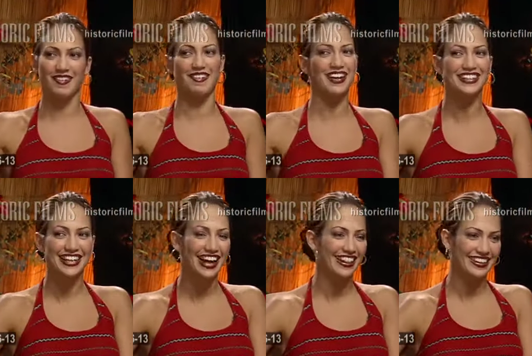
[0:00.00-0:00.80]
I did
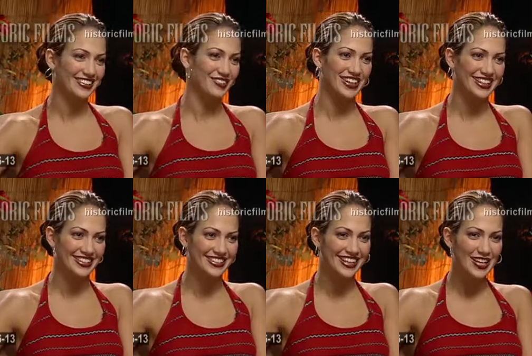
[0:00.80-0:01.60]
not like the
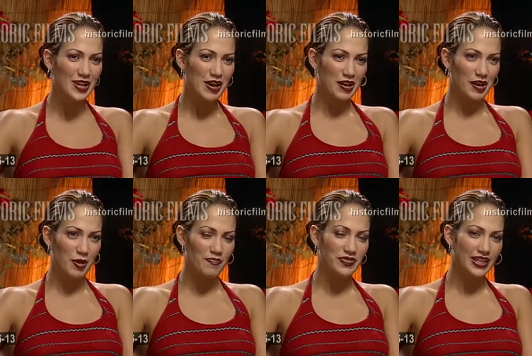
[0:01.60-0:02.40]
monkeys.
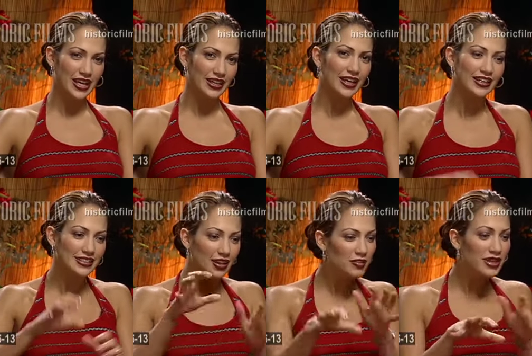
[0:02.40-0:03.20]
Um, and like I
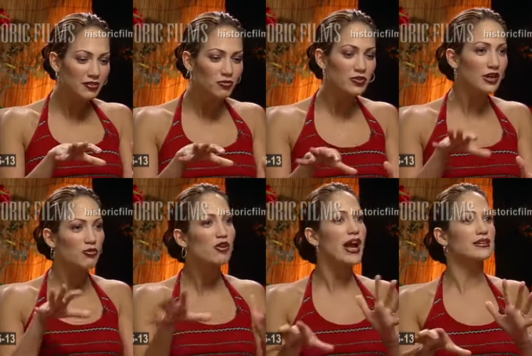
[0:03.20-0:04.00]
said, I don't like like
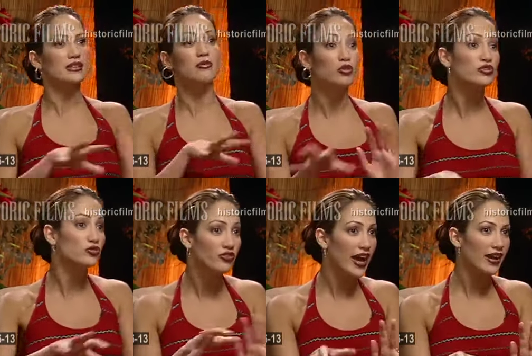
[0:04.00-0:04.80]
rats. They move too
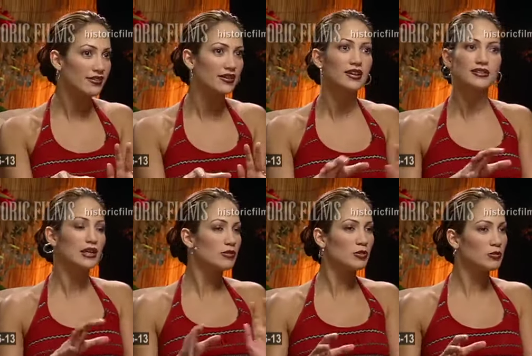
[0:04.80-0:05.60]
fast. Mm-hmm.
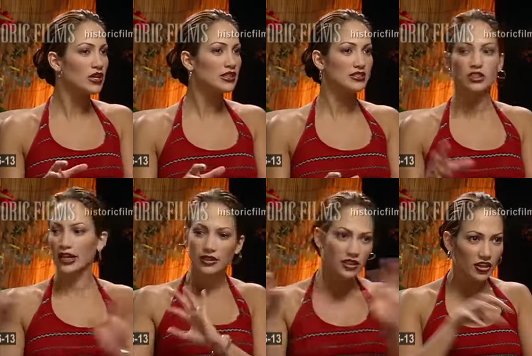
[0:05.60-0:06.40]
Same thing with monkeys. They're
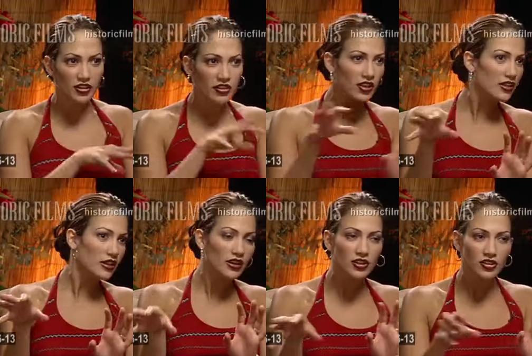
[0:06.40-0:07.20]
like you're here, they're
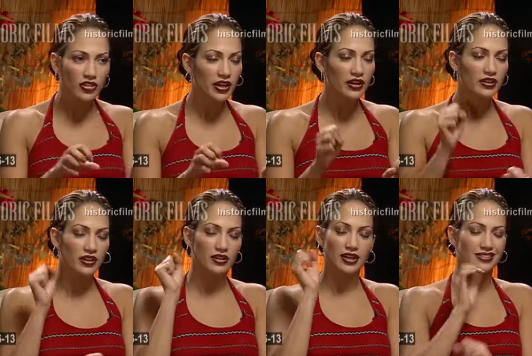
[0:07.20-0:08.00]
they're here, you're there. You
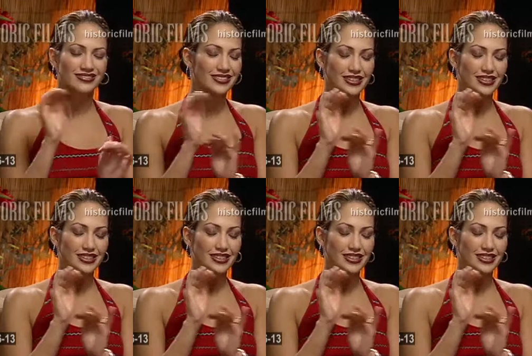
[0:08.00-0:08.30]
know, uh-uh.